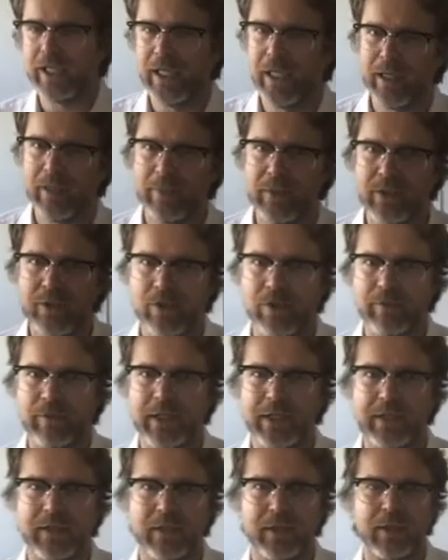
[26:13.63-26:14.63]
elements of it
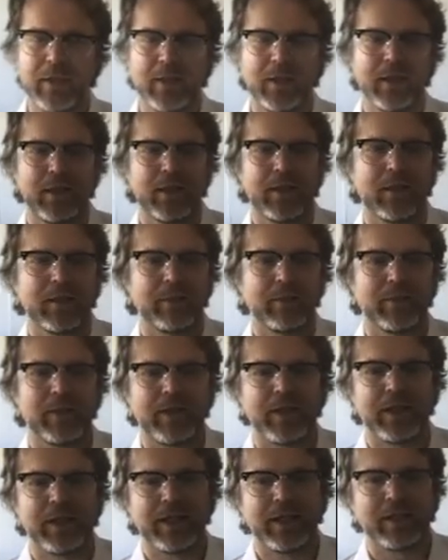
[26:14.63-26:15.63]
are,
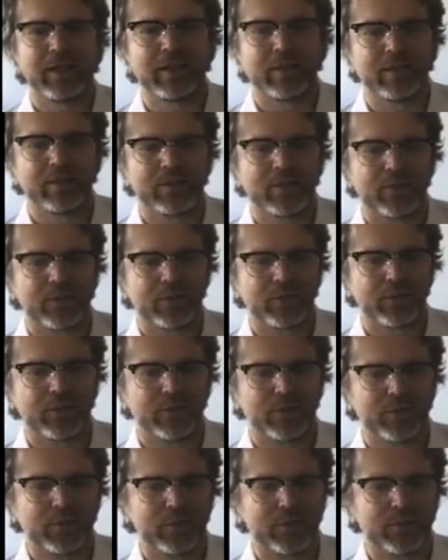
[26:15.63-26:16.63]
but then
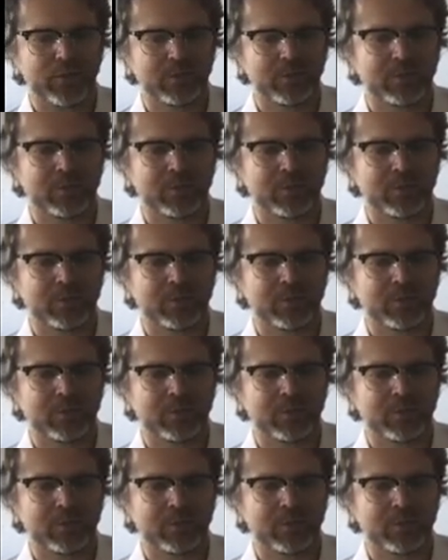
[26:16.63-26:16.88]
to